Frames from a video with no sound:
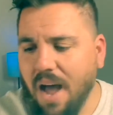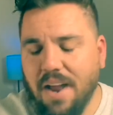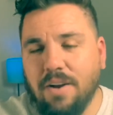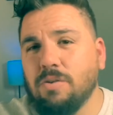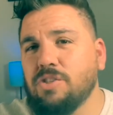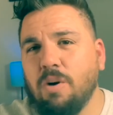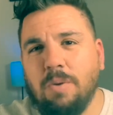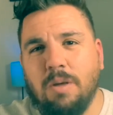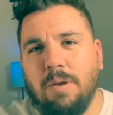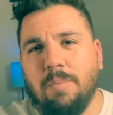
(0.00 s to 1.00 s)
I know so many
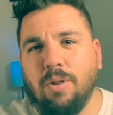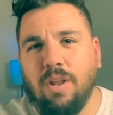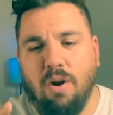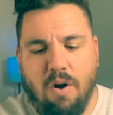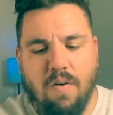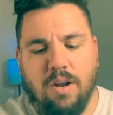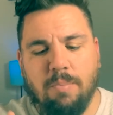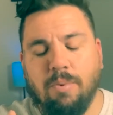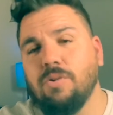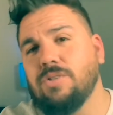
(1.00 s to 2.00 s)
people that already
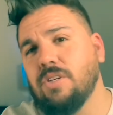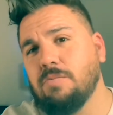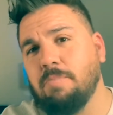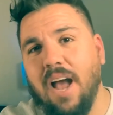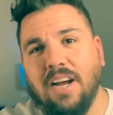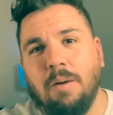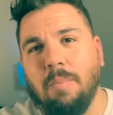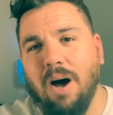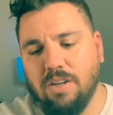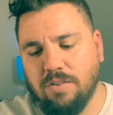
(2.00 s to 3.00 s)
purchased backup
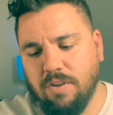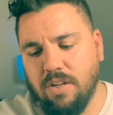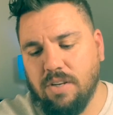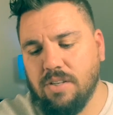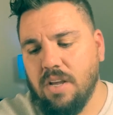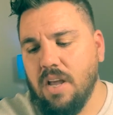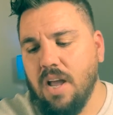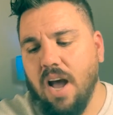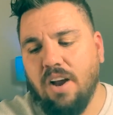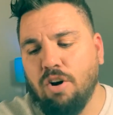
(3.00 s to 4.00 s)
bottles for this.
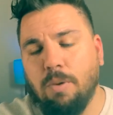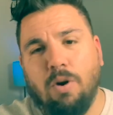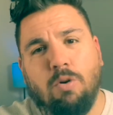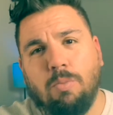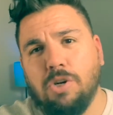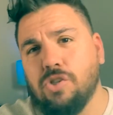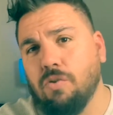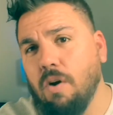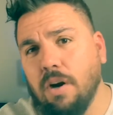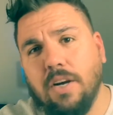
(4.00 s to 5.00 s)
I know my homeboy
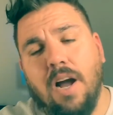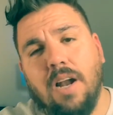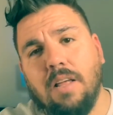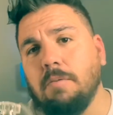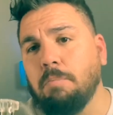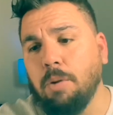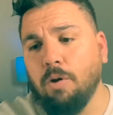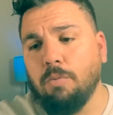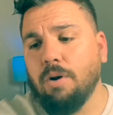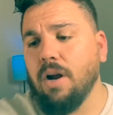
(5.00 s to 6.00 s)
Gerard got it, Bill
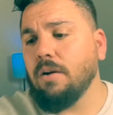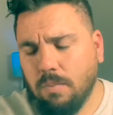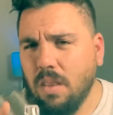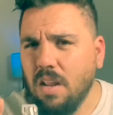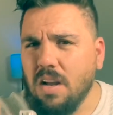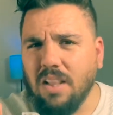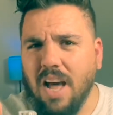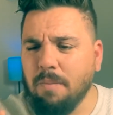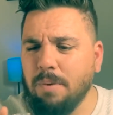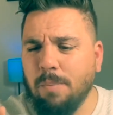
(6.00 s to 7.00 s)
Brown. A lot
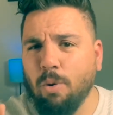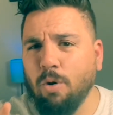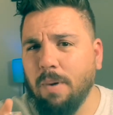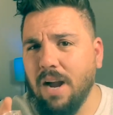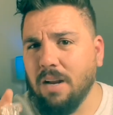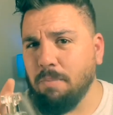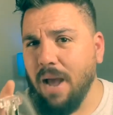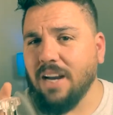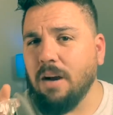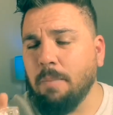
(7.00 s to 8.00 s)
of people are buying
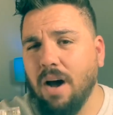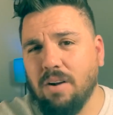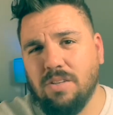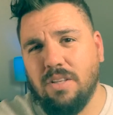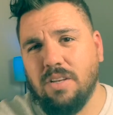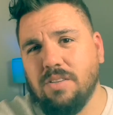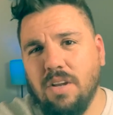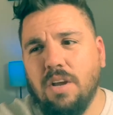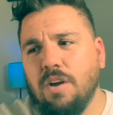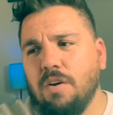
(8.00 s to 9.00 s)
backup bottles of this
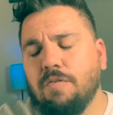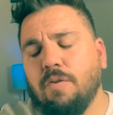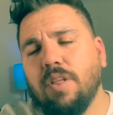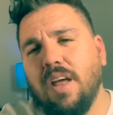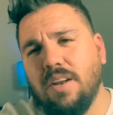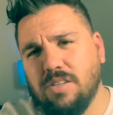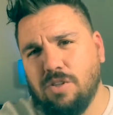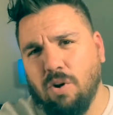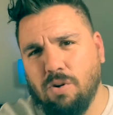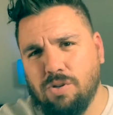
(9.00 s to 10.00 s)
for that
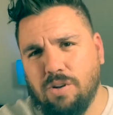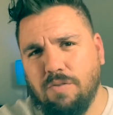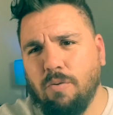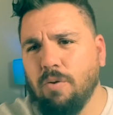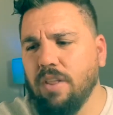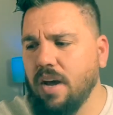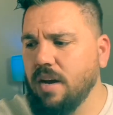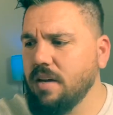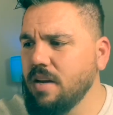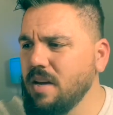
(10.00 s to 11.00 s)
nostalgia, for that
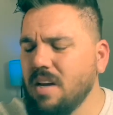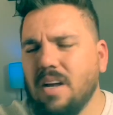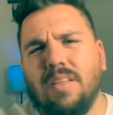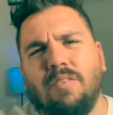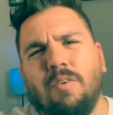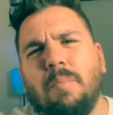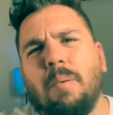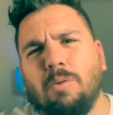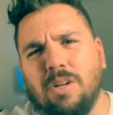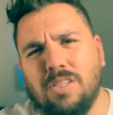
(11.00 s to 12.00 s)
the
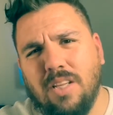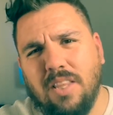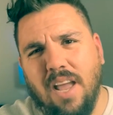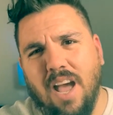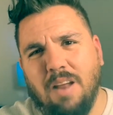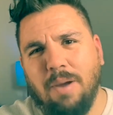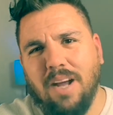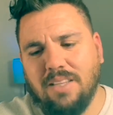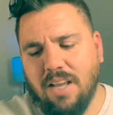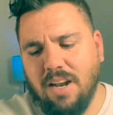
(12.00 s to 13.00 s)
remembrance that they had back
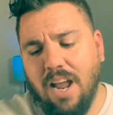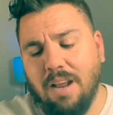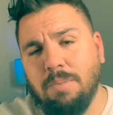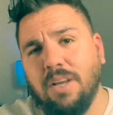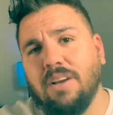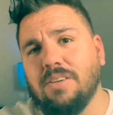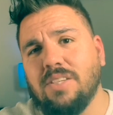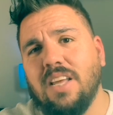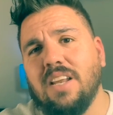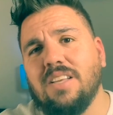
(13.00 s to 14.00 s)
then, and because
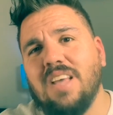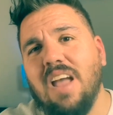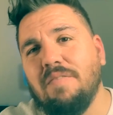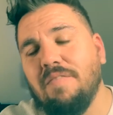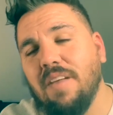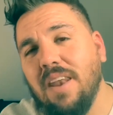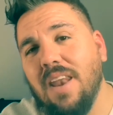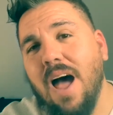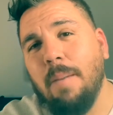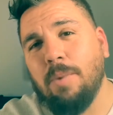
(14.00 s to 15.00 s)
it is a
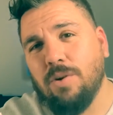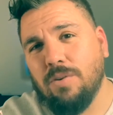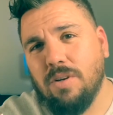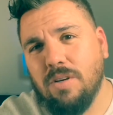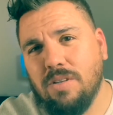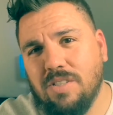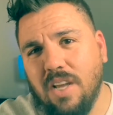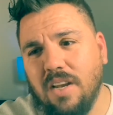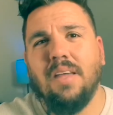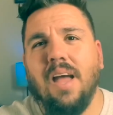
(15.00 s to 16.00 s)
phenomenal
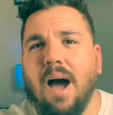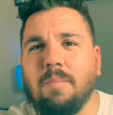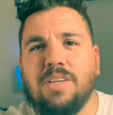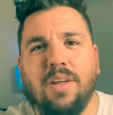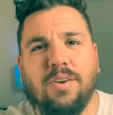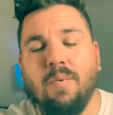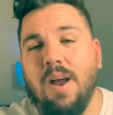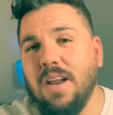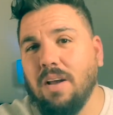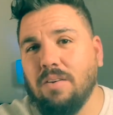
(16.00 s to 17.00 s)
scent. I'm telling you right
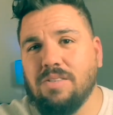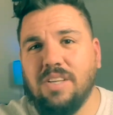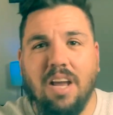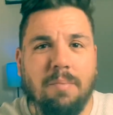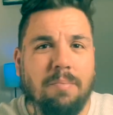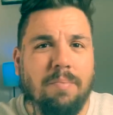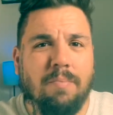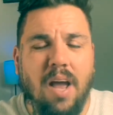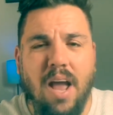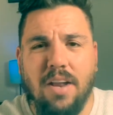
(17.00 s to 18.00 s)
now, Sam
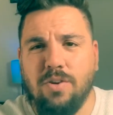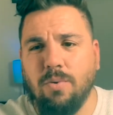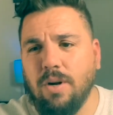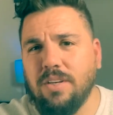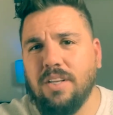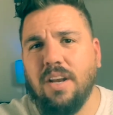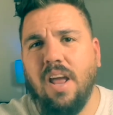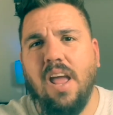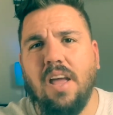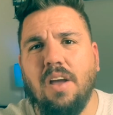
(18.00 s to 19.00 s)
at Dua did
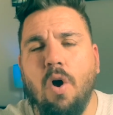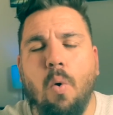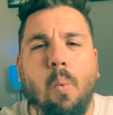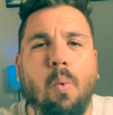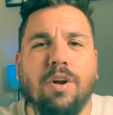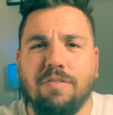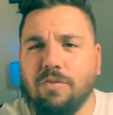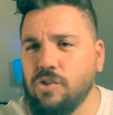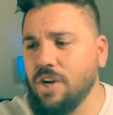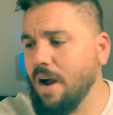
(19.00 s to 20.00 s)
a wonderful
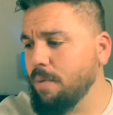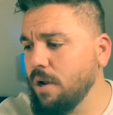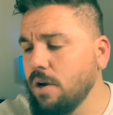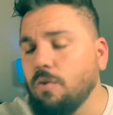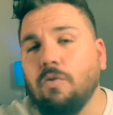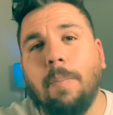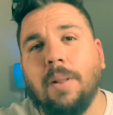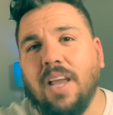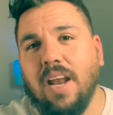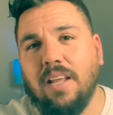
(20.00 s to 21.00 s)
job
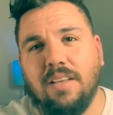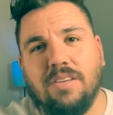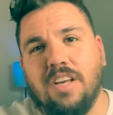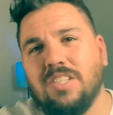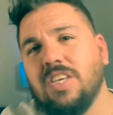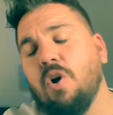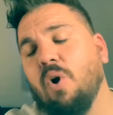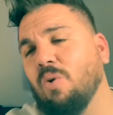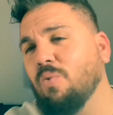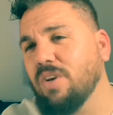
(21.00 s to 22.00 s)
replicating this, as he
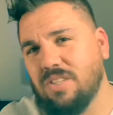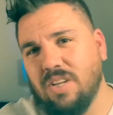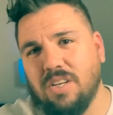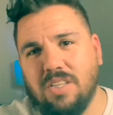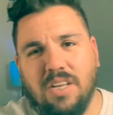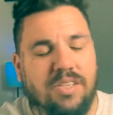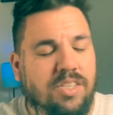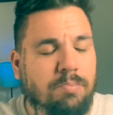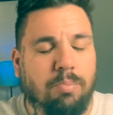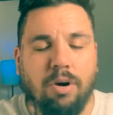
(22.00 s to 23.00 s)
always does. It
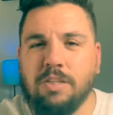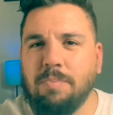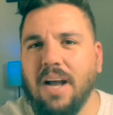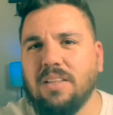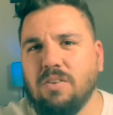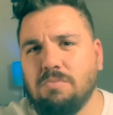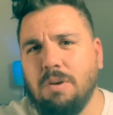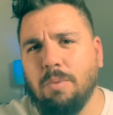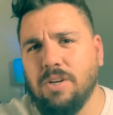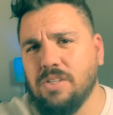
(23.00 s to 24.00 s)
just brings back those memories.